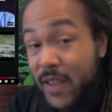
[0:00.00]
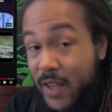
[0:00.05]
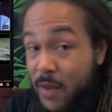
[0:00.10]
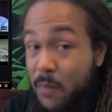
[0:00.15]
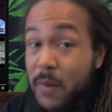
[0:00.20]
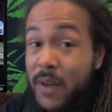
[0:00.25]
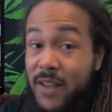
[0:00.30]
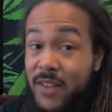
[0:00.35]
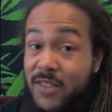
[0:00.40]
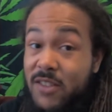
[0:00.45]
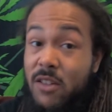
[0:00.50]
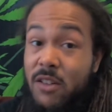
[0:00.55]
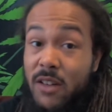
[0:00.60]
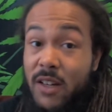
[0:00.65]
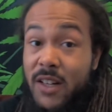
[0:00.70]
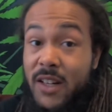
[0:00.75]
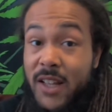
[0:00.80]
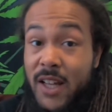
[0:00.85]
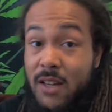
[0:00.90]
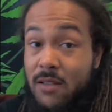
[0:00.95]
they can make a song
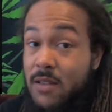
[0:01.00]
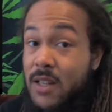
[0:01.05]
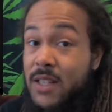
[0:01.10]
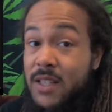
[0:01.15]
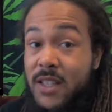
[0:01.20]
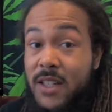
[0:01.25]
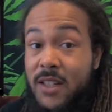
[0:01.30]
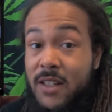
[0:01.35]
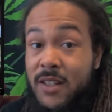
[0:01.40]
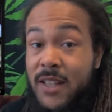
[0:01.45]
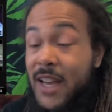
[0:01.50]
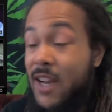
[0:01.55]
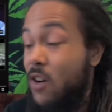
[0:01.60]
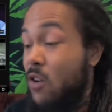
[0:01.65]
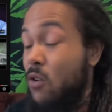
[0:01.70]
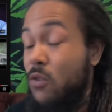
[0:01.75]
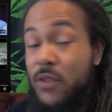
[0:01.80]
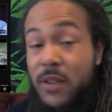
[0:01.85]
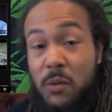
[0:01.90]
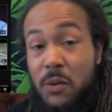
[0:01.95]
out of that right there. That
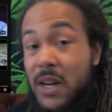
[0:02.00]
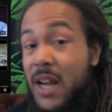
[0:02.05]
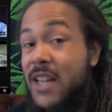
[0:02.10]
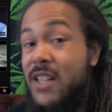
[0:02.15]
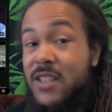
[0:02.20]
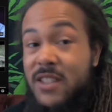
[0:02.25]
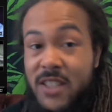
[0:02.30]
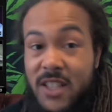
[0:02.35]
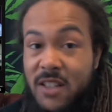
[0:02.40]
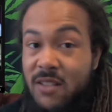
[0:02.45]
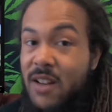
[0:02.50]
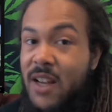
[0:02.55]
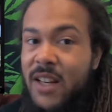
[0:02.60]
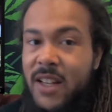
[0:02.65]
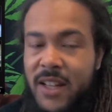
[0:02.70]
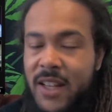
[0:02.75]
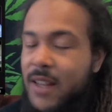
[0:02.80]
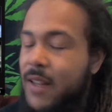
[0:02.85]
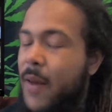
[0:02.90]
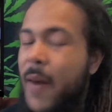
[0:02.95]
whole what I just did right
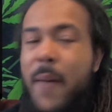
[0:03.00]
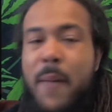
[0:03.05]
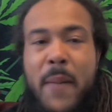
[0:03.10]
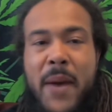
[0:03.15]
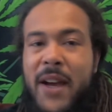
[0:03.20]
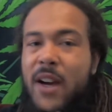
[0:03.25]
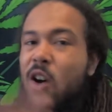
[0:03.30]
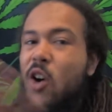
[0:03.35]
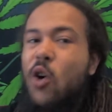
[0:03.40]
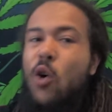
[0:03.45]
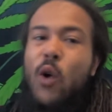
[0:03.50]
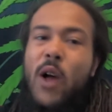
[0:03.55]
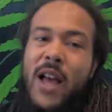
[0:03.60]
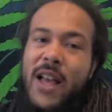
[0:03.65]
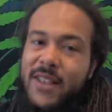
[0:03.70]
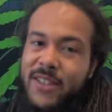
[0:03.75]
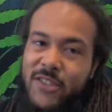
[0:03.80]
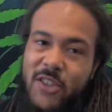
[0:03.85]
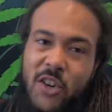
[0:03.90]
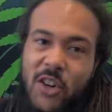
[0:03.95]
there, they make a whole
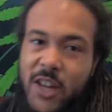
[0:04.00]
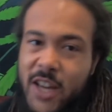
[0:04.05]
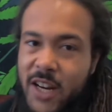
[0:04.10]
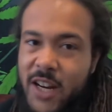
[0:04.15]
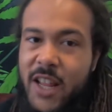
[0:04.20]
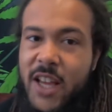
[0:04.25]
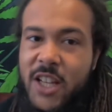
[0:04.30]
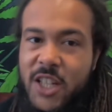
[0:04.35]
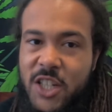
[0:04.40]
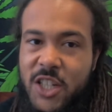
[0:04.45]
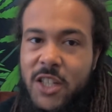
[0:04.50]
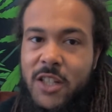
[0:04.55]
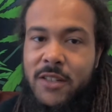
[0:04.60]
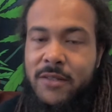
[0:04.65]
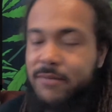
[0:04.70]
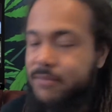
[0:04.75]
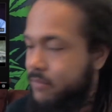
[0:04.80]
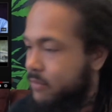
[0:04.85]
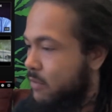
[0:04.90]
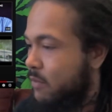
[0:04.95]
ass song out of that shit.
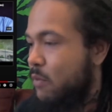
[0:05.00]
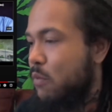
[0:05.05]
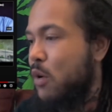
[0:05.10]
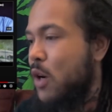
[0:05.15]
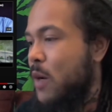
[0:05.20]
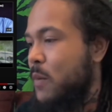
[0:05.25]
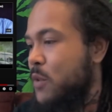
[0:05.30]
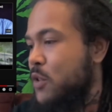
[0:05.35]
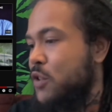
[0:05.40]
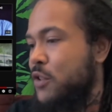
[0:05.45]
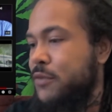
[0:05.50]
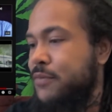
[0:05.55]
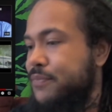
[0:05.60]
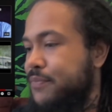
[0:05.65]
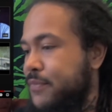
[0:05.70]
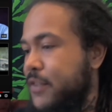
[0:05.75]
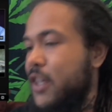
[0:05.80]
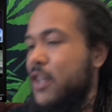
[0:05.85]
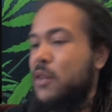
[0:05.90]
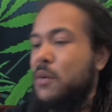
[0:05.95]
Promise you.
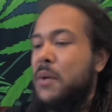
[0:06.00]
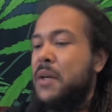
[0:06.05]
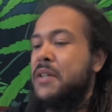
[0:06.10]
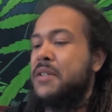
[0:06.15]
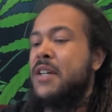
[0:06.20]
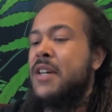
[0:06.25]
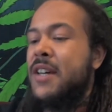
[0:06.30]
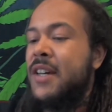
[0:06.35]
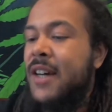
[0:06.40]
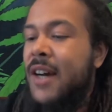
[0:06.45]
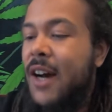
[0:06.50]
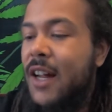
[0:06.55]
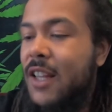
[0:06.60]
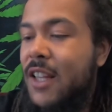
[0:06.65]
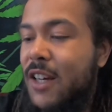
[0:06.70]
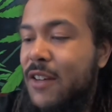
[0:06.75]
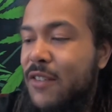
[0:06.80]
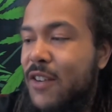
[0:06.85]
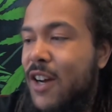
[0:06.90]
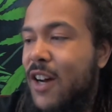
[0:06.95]
Anyways, I
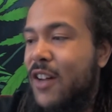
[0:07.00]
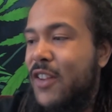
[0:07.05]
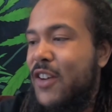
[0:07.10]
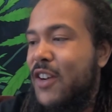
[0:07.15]
love y'all.